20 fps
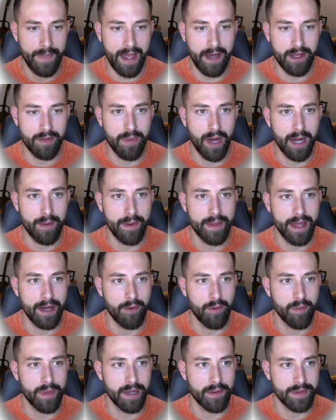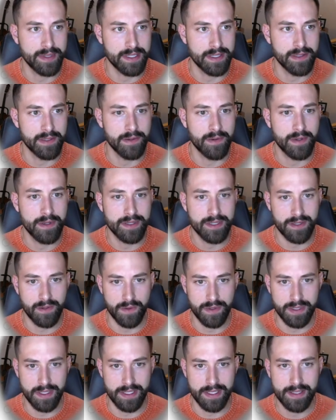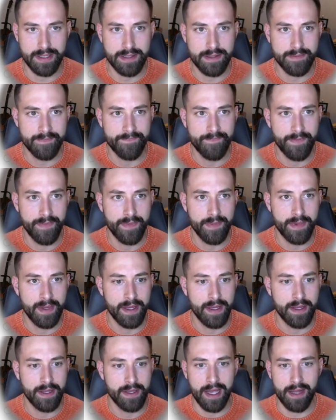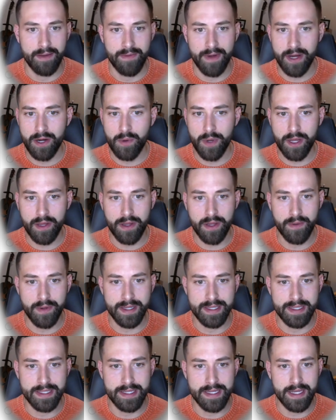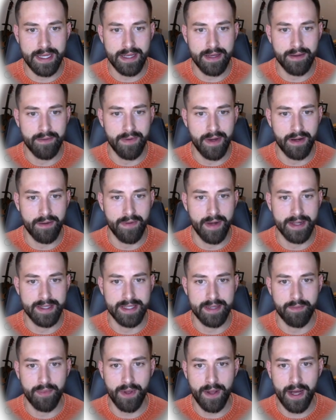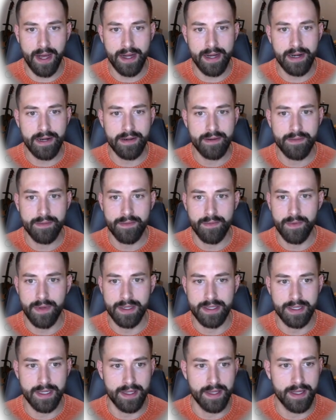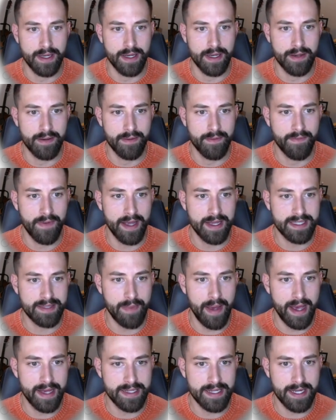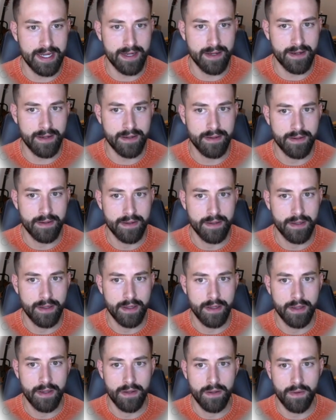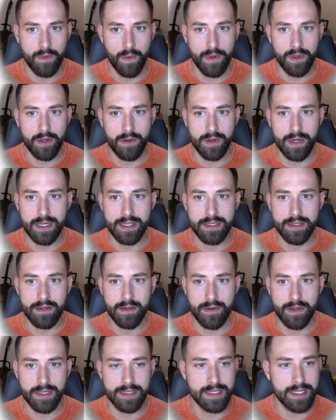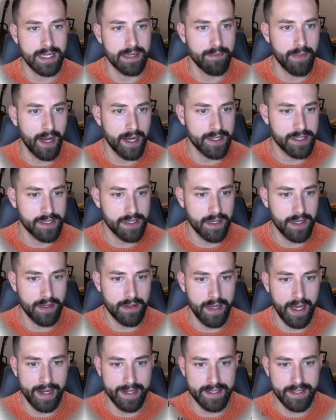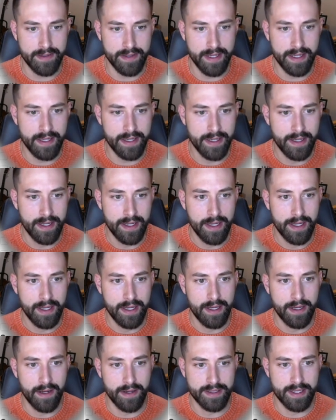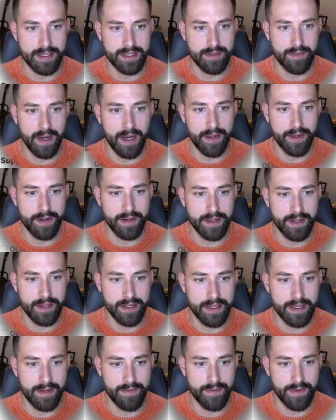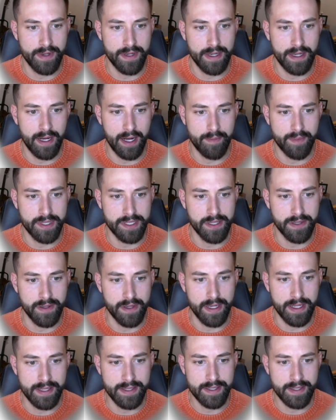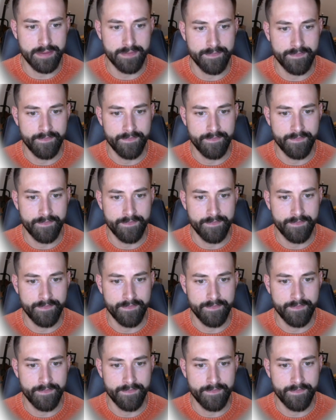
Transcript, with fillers: Alibaba that will be able to source this. And very quickly, we can see verified supplier. We see the face mask here with green, green tea matcha, excellent, and also some other different opportunities.